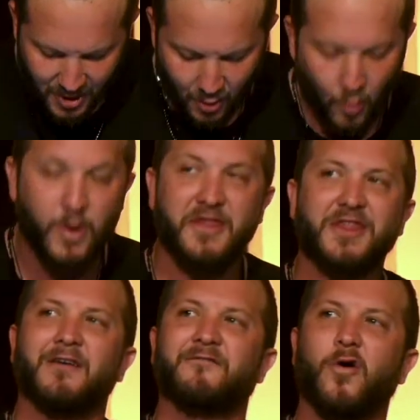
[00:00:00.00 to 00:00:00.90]
with
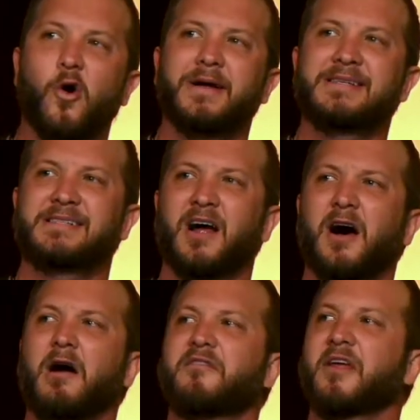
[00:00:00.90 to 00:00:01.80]
the voice
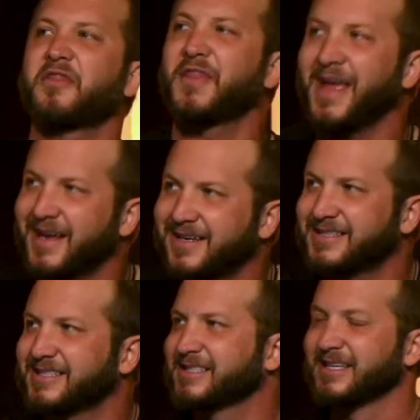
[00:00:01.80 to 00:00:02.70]
of
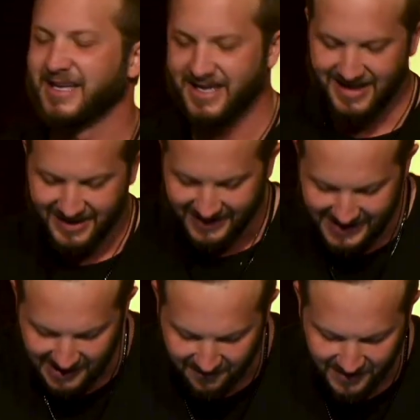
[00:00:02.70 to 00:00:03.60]

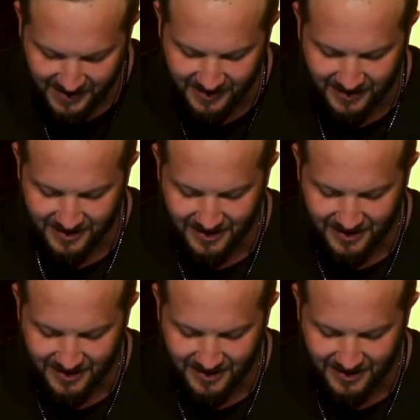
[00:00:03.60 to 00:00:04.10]
thanksgiving.